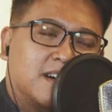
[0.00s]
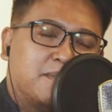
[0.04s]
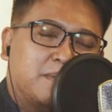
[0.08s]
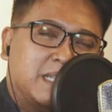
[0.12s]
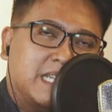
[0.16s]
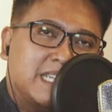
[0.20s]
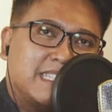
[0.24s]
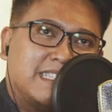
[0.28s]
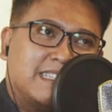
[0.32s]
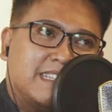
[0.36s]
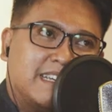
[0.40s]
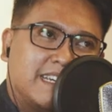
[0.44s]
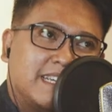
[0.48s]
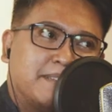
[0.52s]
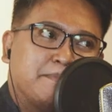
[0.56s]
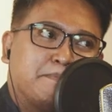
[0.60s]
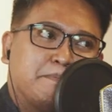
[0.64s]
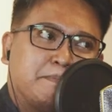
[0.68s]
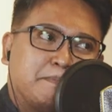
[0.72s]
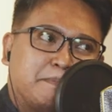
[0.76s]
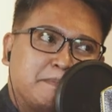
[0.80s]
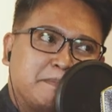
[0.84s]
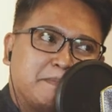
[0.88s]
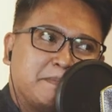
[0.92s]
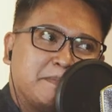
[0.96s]
I'm just like,
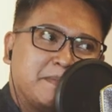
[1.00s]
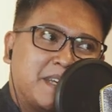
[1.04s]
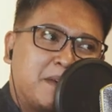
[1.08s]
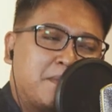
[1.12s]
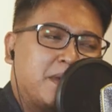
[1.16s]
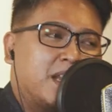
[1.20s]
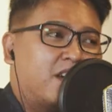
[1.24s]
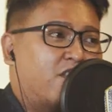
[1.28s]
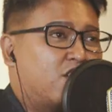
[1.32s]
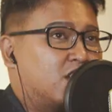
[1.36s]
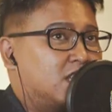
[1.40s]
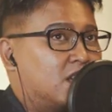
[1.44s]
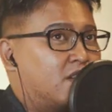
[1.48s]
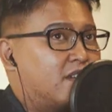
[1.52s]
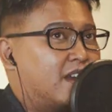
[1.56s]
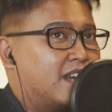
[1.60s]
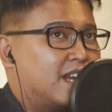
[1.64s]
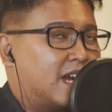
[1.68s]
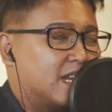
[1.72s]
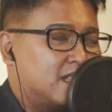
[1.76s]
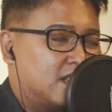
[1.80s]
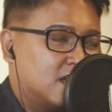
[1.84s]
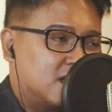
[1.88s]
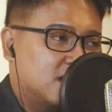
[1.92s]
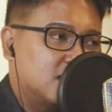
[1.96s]
hmm. I mean, of course, I'll write an
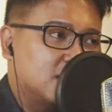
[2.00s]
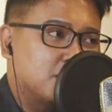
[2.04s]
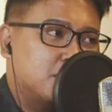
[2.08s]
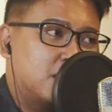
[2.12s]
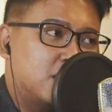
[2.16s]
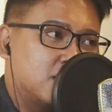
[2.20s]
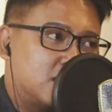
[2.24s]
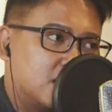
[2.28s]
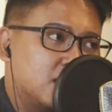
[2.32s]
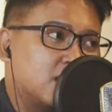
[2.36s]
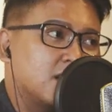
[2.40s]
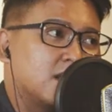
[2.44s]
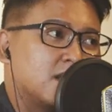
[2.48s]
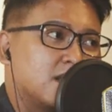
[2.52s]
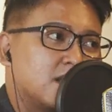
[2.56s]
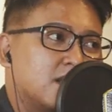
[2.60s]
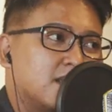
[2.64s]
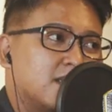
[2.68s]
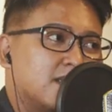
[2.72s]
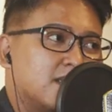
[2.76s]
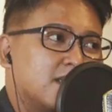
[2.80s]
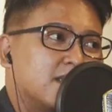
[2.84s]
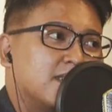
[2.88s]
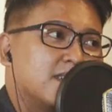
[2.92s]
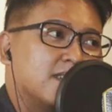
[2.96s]
article about it.
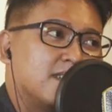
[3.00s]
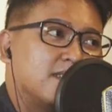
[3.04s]
Right.